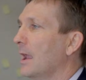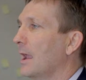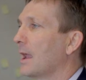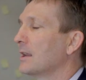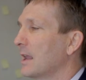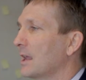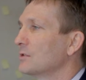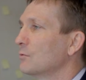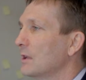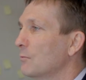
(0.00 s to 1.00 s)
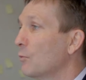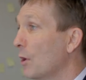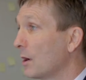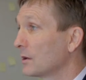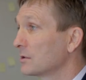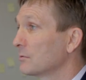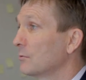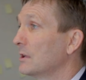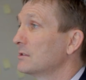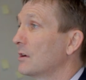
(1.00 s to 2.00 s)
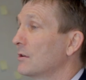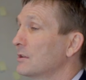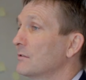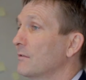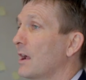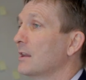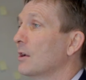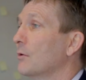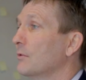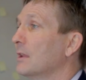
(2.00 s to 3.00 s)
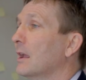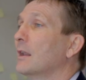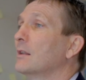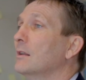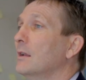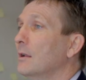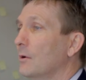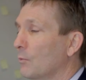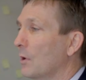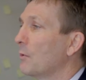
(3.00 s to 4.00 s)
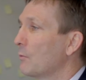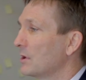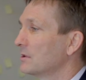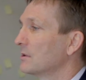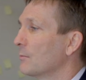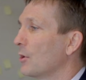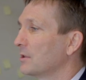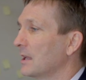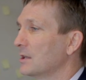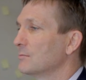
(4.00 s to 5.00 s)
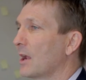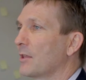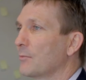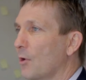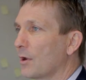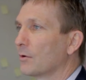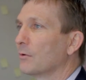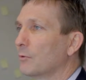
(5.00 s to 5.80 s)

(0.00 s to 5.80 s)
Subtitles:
And as we worked, we started to find out that when we went to the multi-age math model,